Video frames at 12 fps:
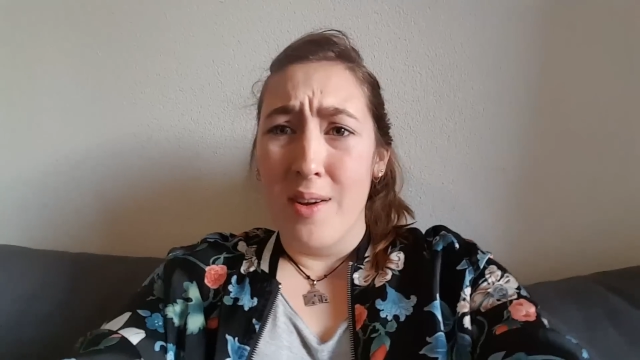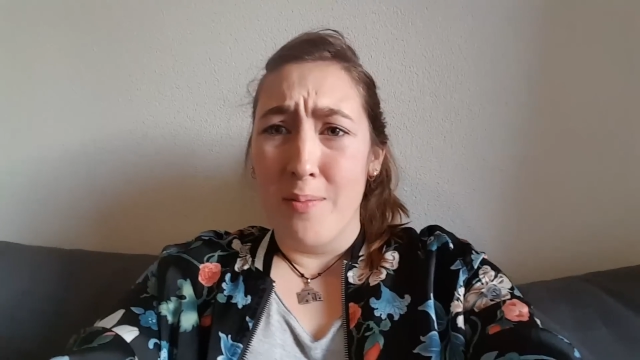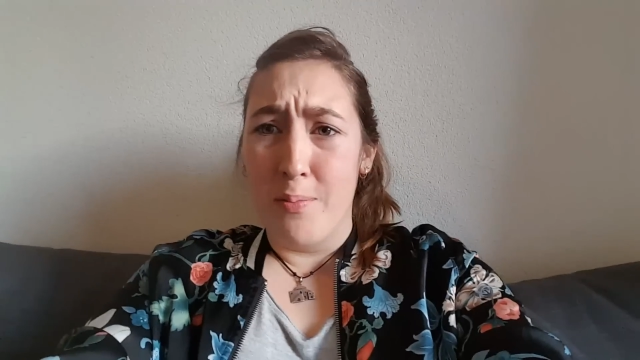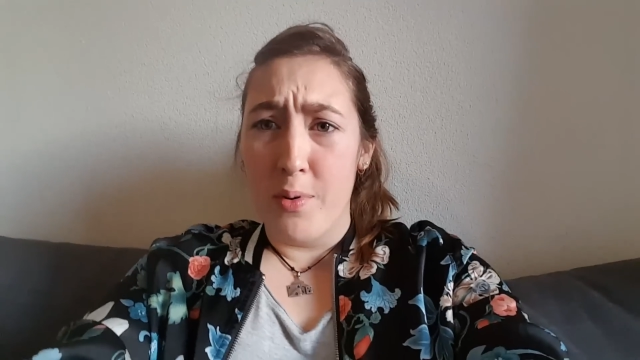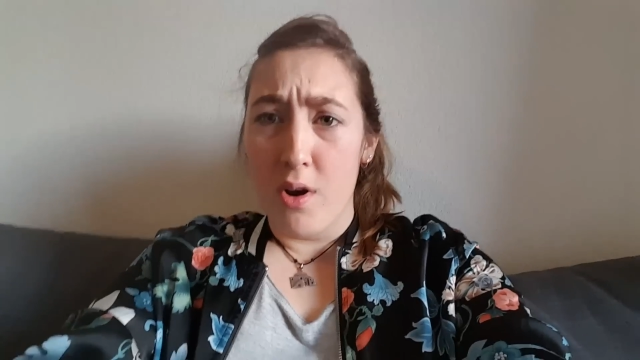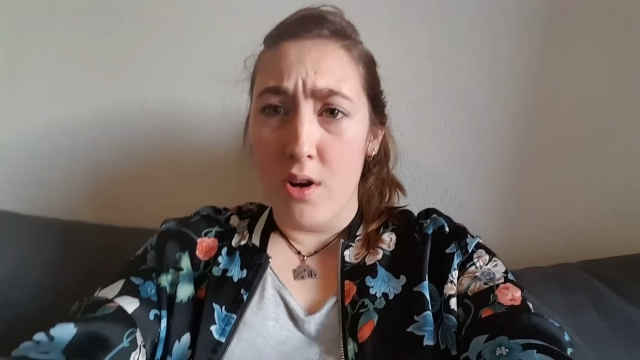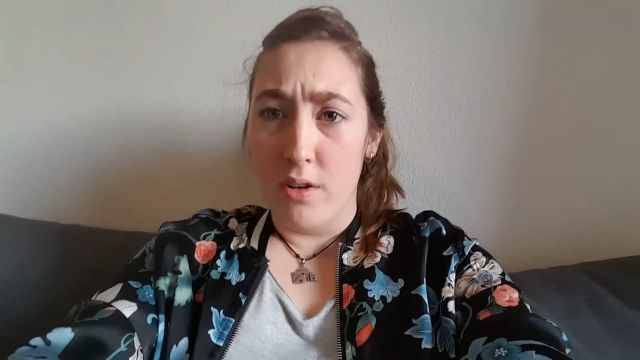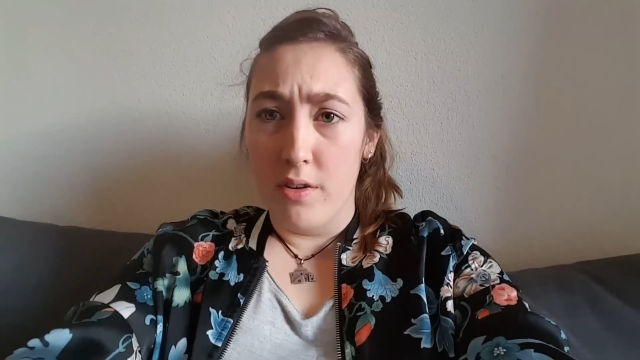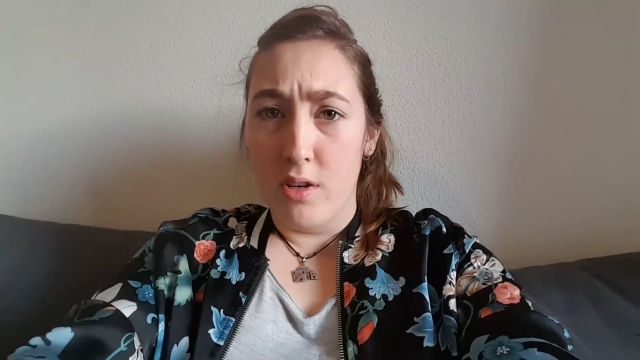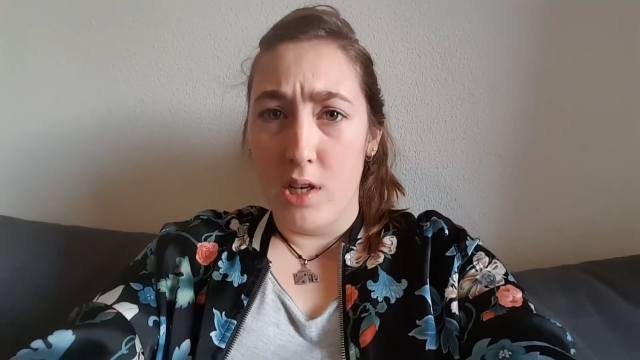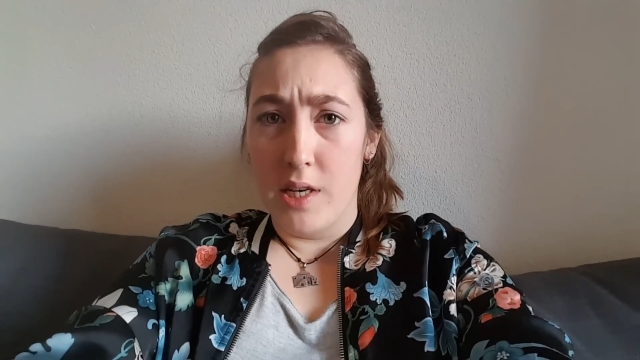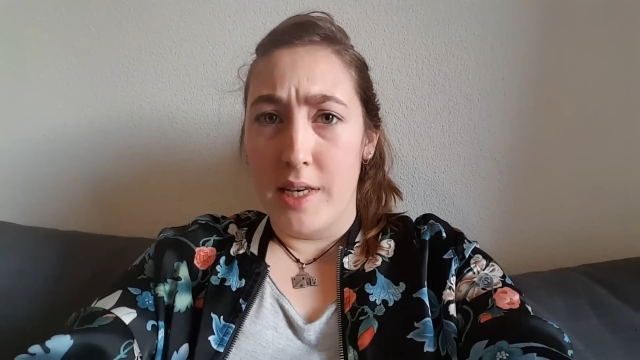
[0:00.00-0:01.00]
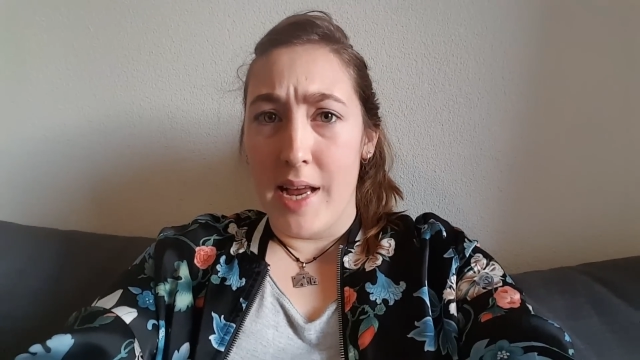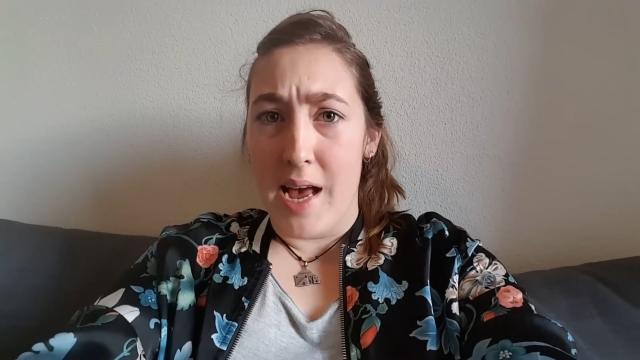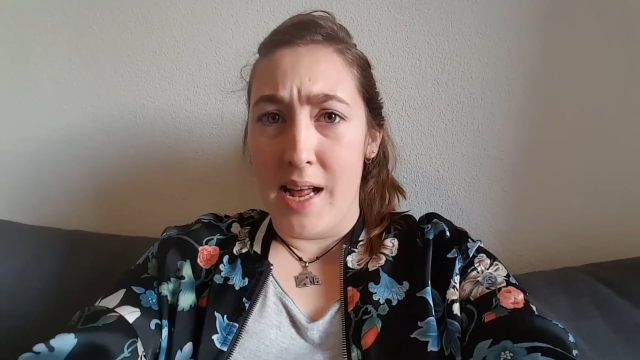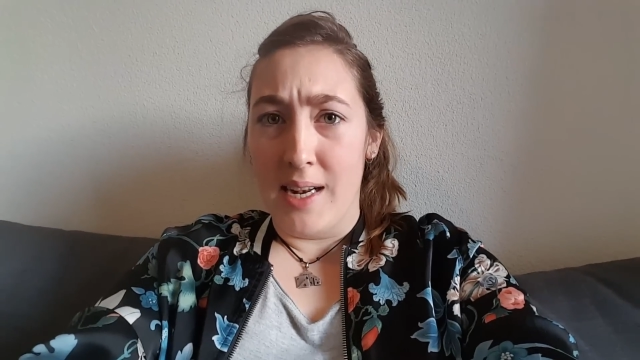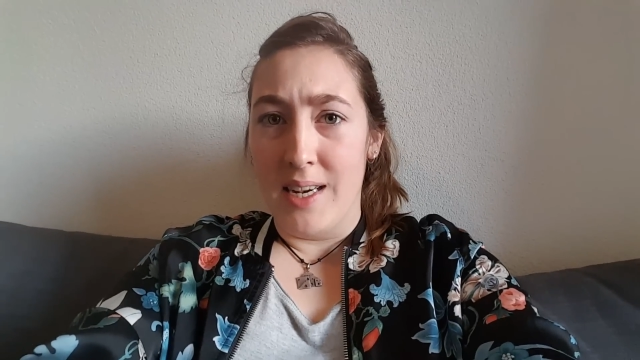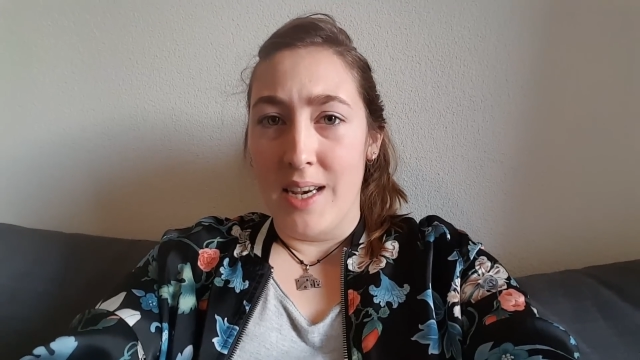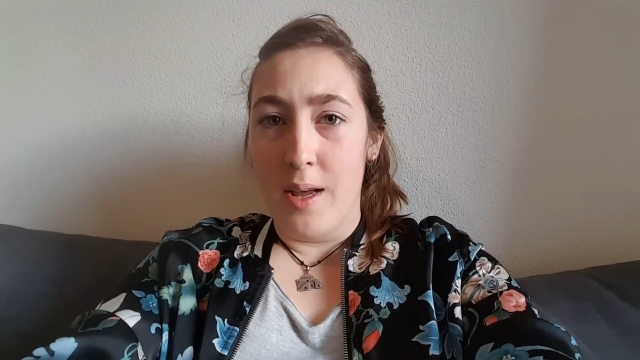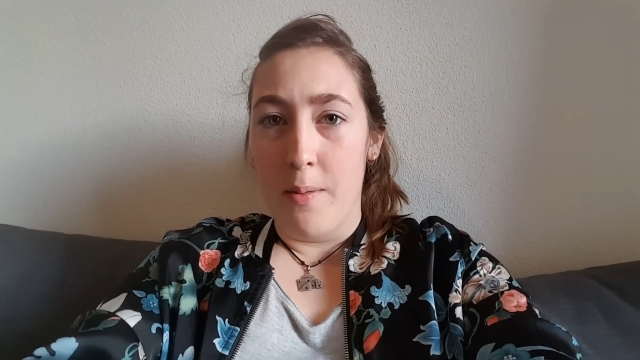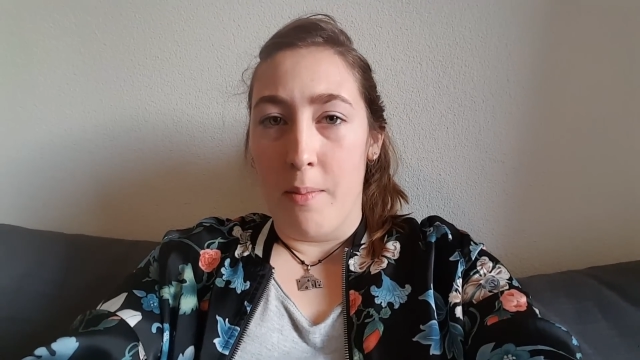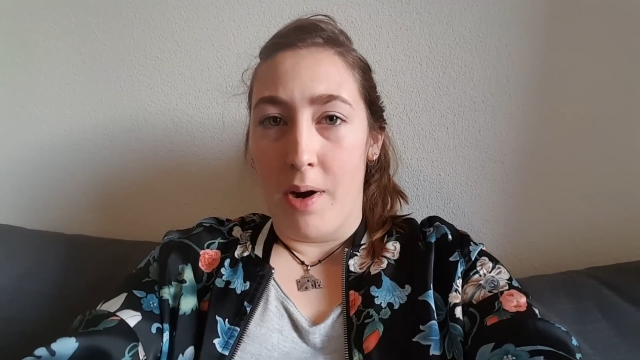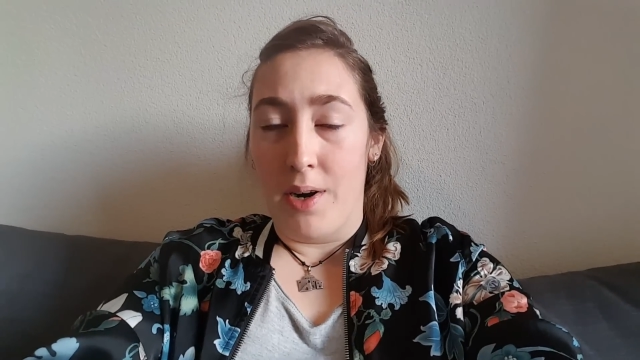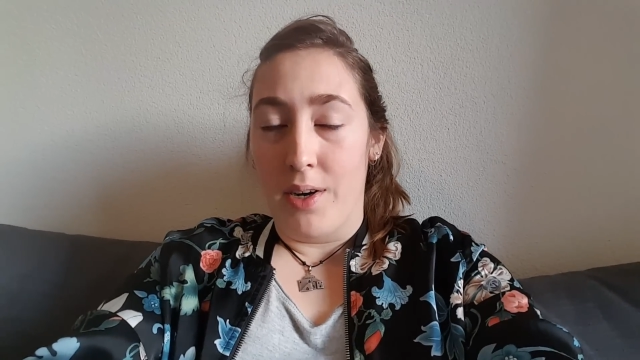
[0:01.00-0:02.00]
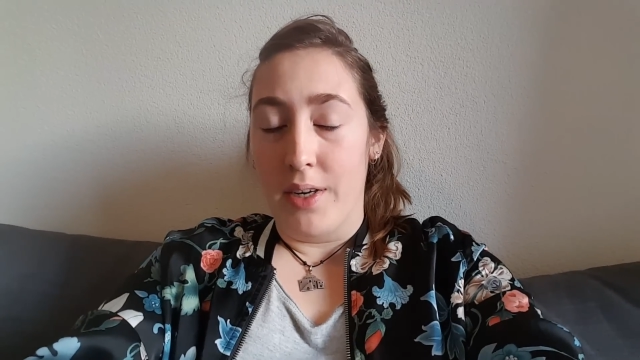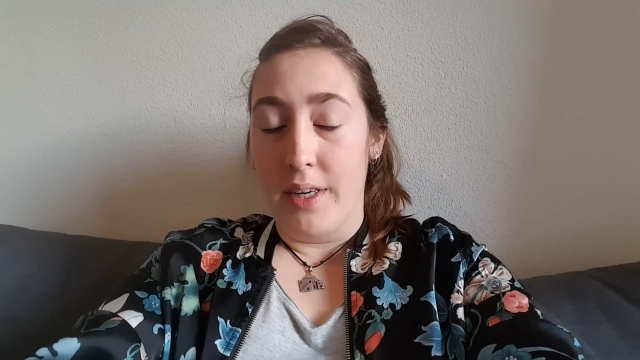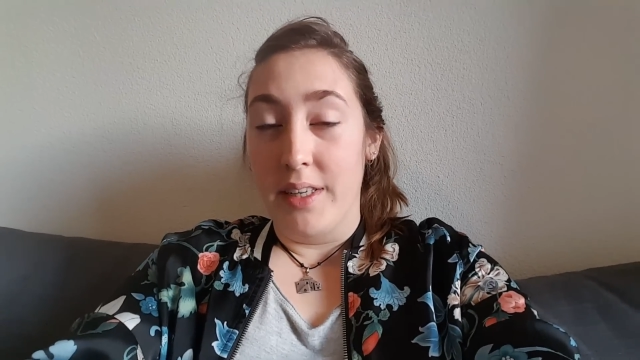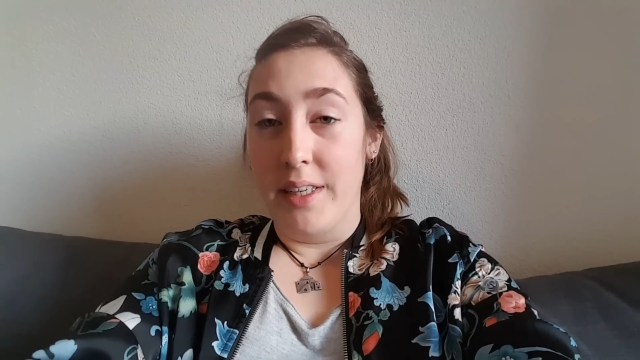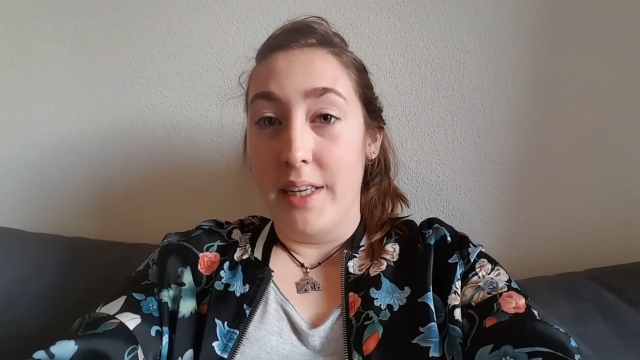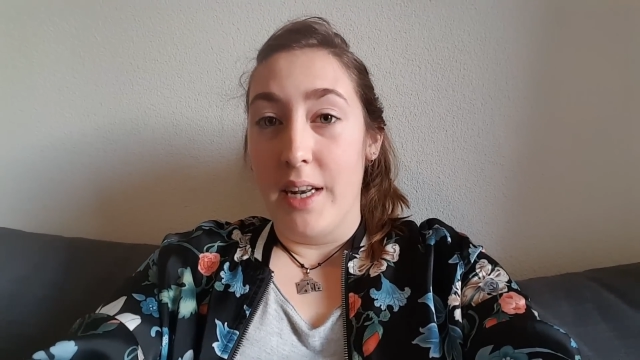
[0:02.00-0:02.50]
But then my